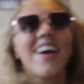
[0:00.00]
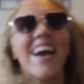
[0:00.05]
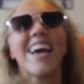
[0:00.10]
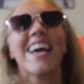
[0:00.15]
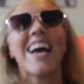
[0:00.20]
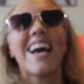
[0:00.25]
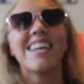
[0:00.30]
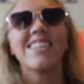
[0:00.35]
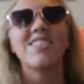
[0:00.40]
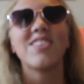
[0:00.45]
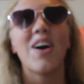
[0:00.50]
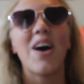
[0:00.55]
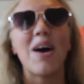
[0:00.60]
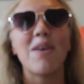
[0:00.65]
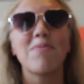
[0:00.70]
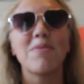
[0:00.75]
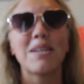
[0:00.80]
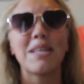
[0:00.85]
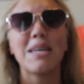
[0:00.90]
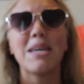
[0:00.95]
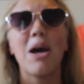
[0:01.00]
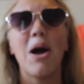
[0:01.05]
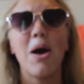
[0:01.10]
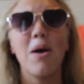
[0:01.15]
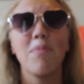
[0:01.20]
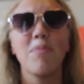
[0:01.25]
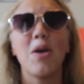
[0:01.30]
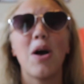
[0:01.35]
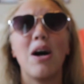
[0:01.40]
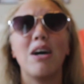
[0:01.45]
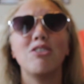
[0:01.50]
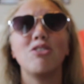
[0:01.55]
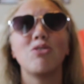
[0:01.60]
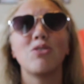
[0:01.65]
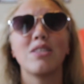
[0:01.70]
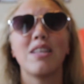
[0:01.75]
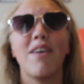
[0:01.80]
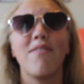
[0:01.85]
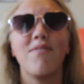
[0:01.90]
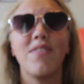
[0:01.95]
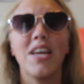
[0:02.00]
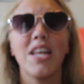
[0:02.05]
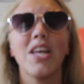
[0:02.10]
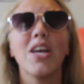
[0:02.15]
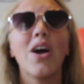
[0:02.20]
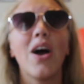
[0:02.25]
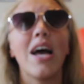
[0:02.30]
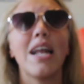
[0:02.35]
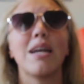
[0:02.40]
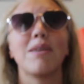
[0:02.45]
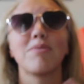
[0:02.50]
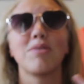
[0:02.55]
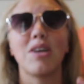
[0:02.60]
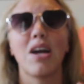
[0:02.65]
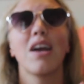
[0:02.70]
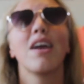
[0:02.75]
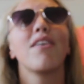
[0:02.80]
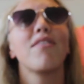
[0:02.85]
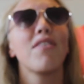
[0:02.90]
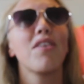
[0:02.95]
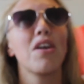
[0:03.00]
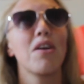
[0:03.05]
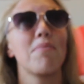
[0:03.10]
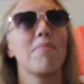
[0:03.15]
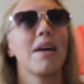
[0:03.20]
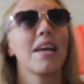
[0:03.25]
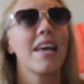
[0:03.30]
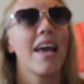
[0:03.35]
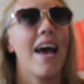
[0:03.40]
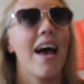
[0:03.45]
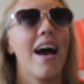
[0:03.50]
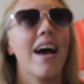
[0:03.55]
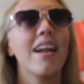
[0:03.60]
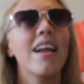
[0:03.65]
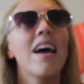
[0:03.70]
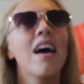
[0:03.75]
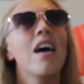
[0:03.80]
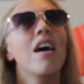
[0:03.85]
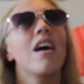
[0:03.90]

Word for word: Okay, guys, so I really hope y'all enjoyed that video, and I'm sorry if you hear my cat.